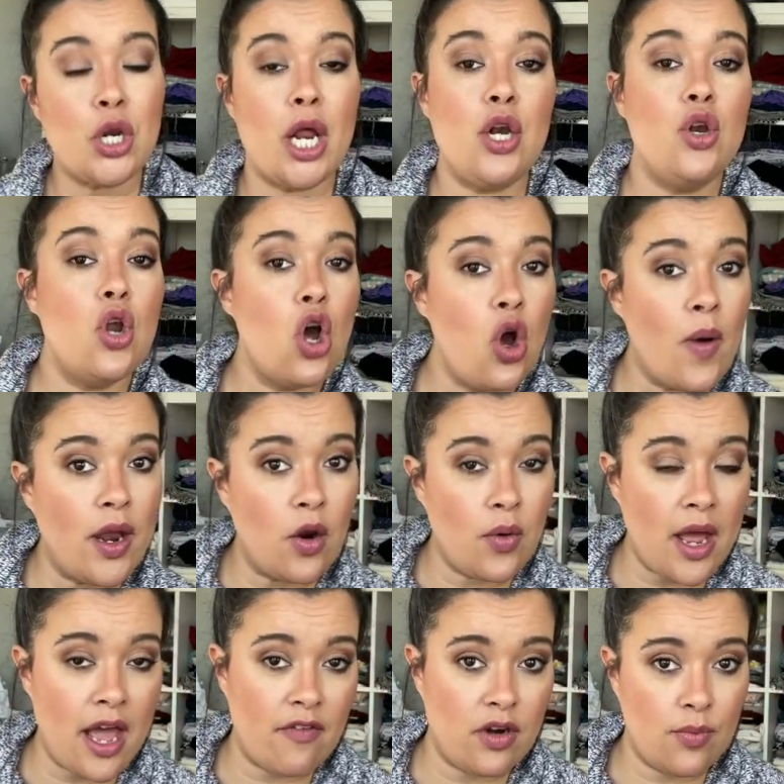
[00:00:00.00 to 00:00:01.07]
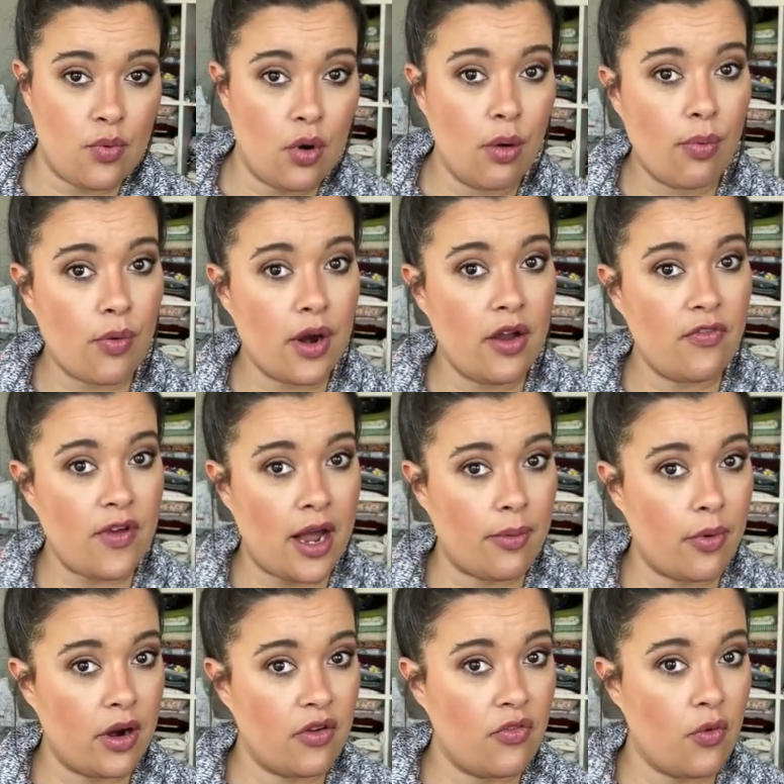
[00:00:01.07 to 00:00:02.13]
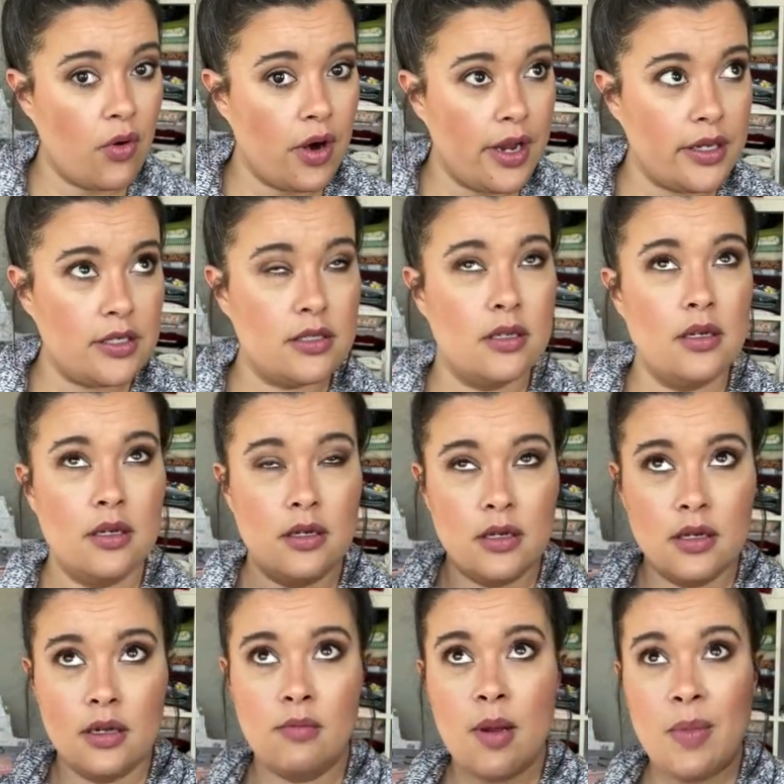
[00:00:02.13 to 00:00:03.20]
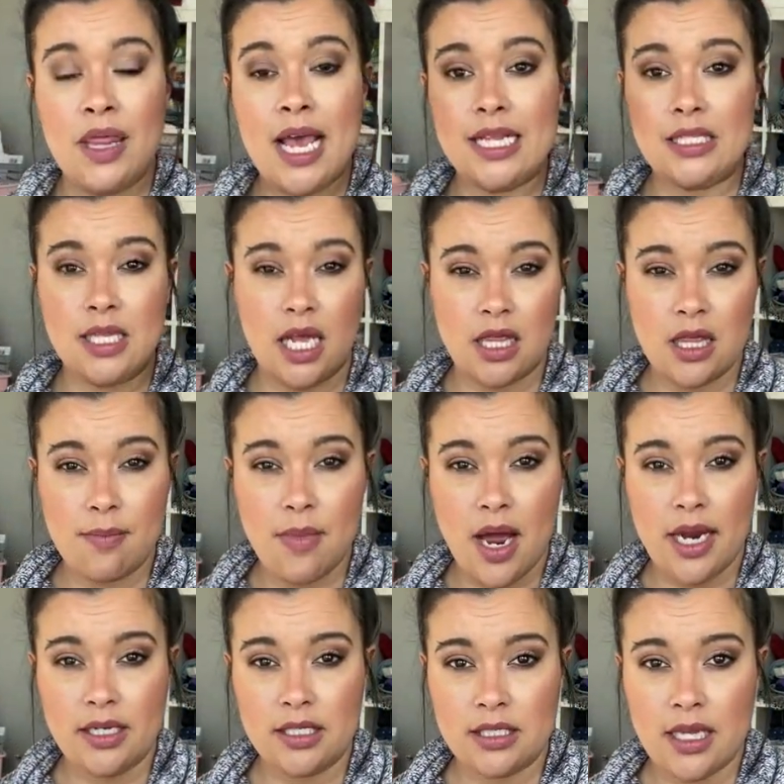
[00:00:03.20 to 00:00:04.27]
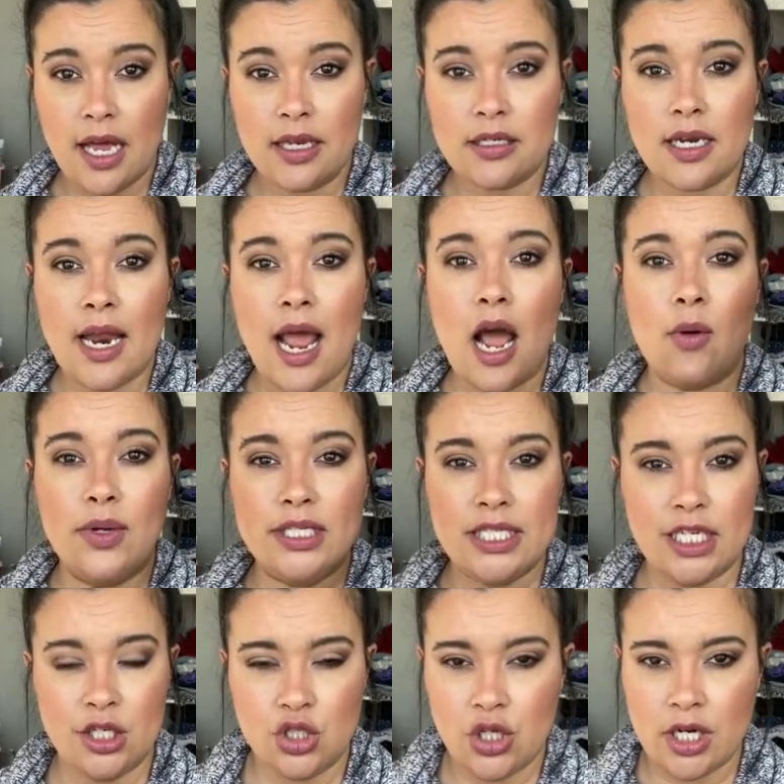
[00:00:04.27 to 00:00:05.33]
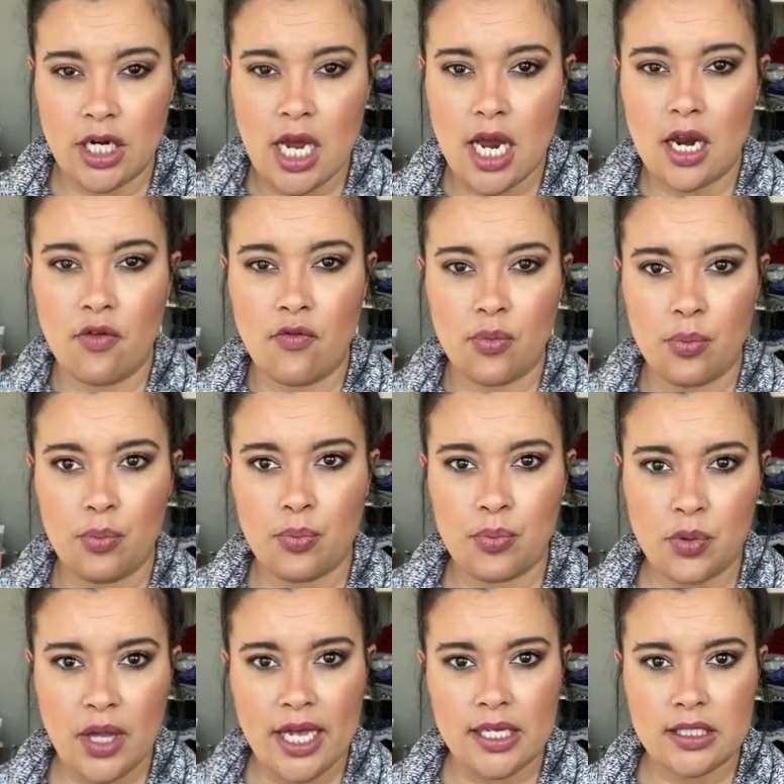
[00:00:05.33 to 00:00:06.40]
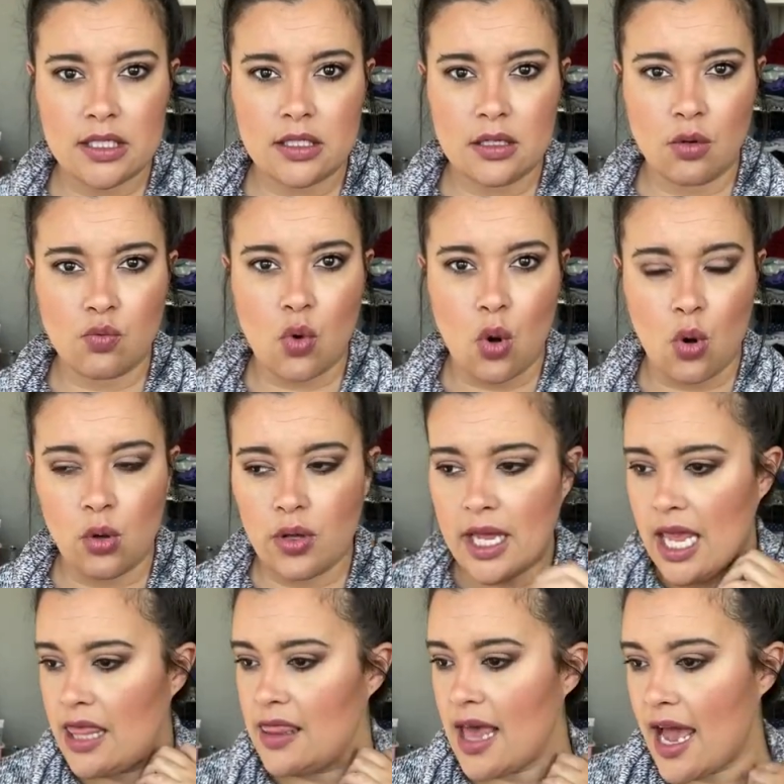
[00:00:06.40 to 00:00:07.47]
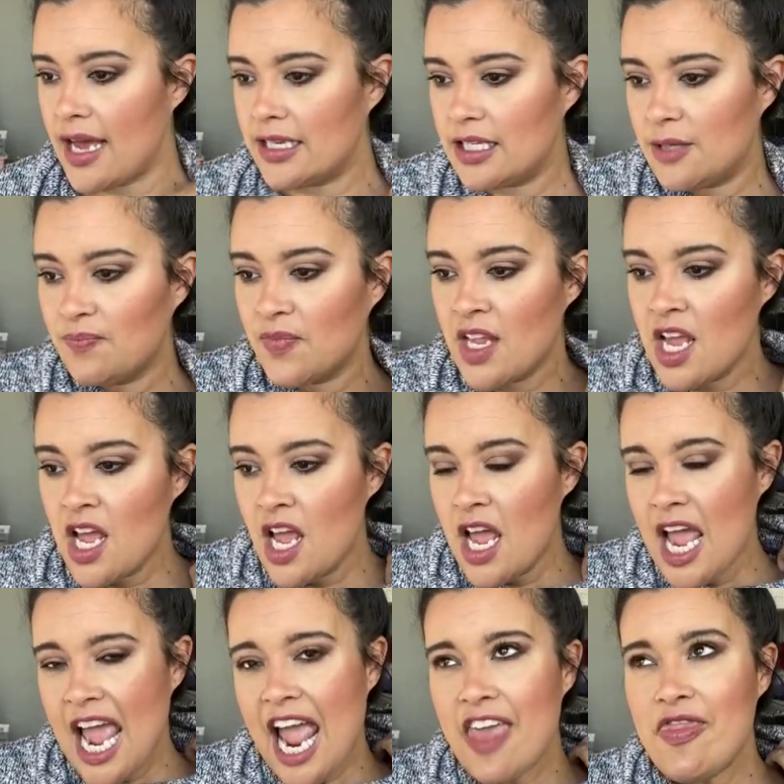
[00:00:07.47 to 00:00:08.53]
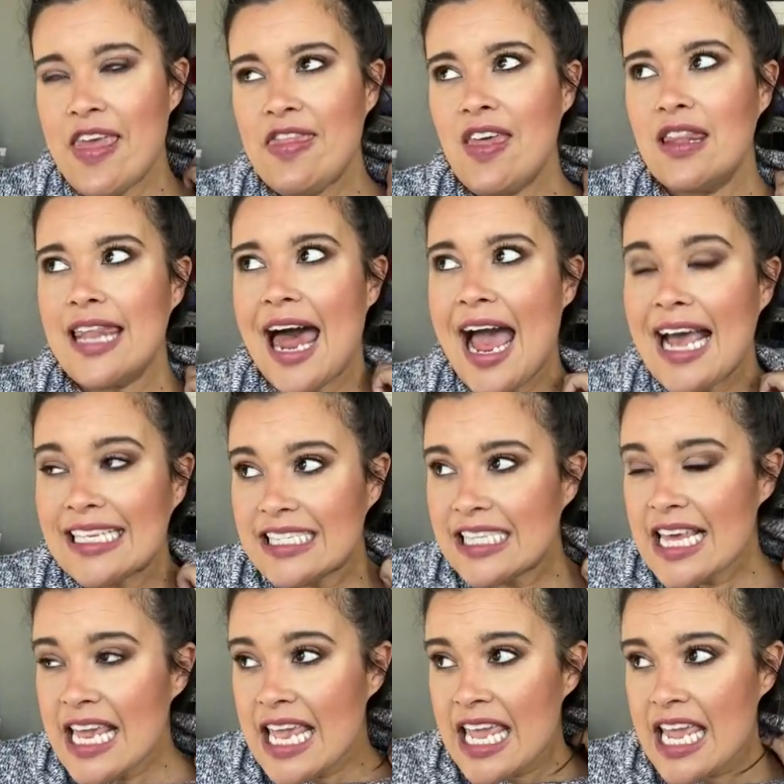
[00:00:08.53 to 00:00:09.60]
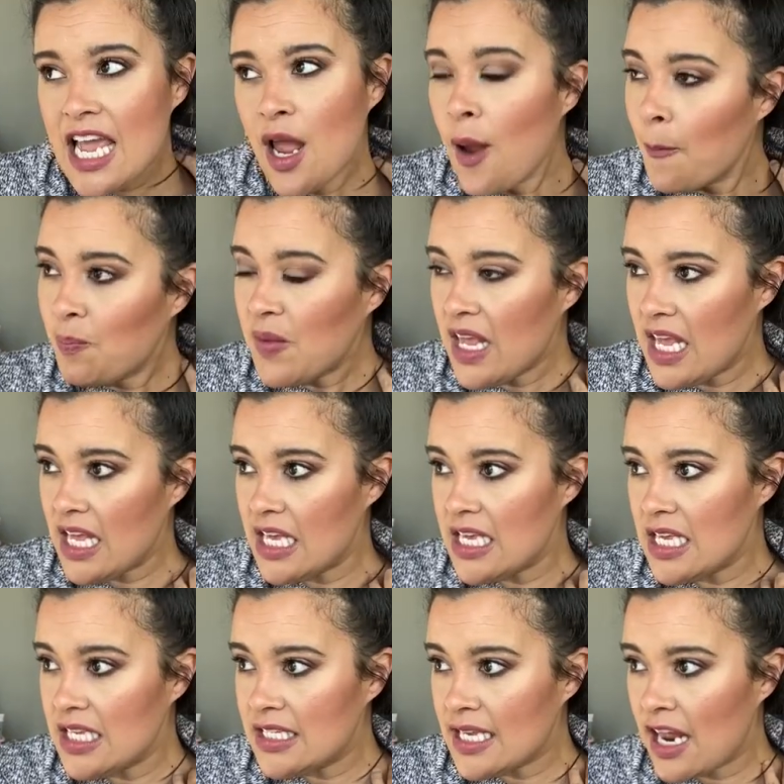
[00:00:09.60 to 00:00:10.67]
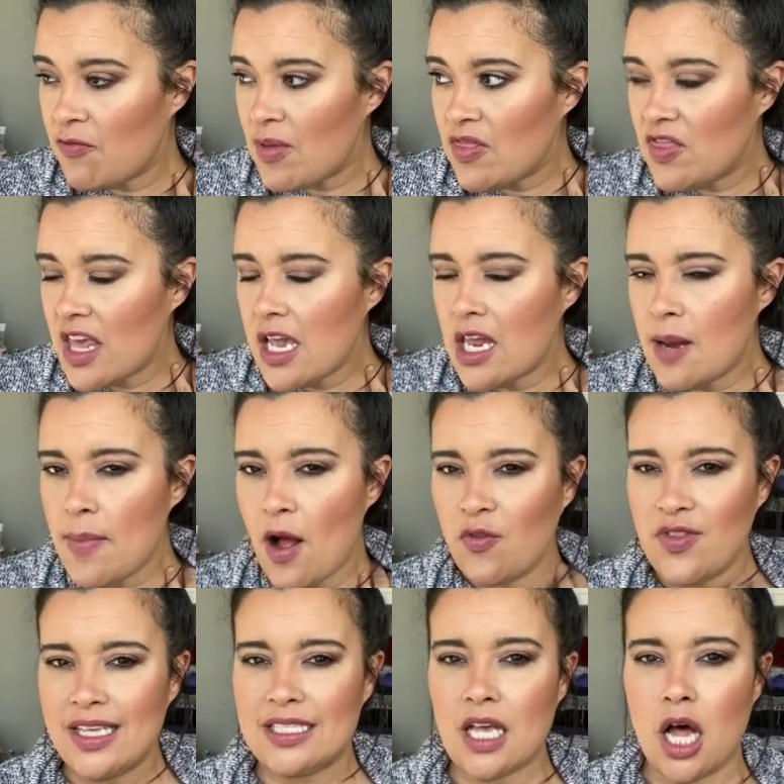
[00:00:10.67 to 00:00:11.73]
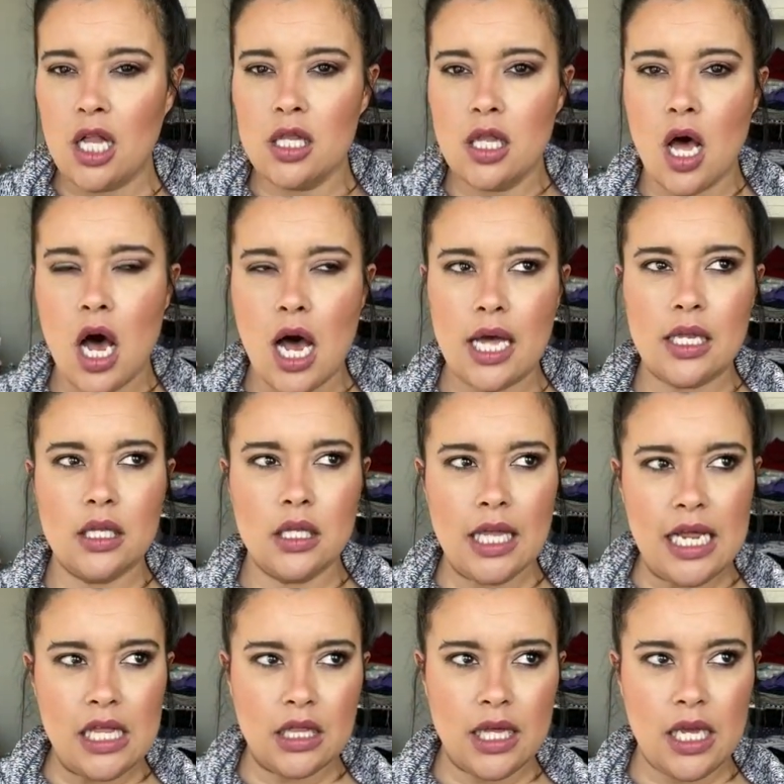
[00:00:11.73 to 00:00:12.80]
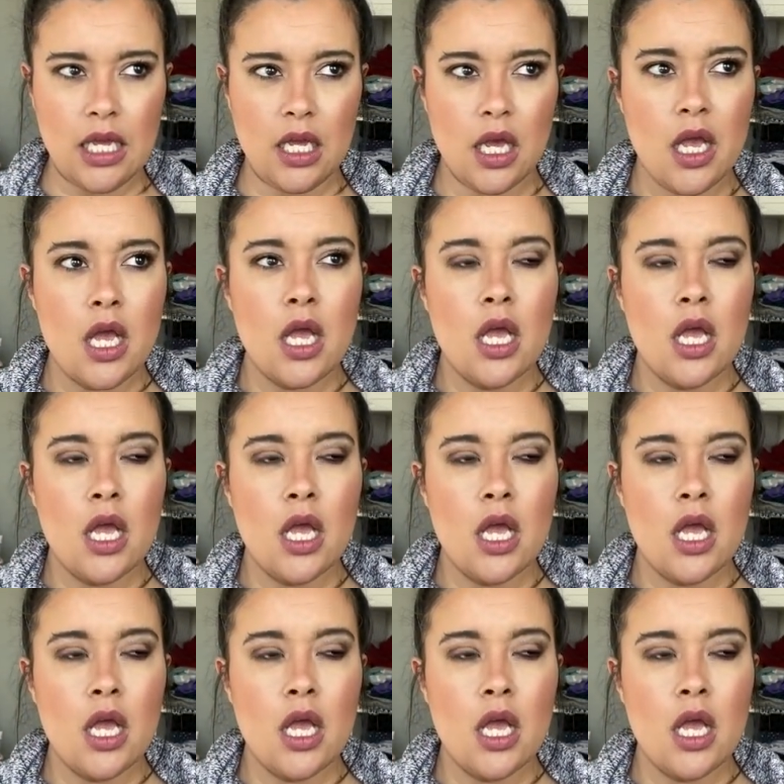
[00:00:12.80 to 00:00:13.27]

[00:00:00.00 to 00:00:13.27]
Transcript: and I know I don't have an appropriate fabric for it. Maybe that's like the mindset and how intention kind of plays a role in that. And then the last thing is, and I've been thinking about this a lot lately,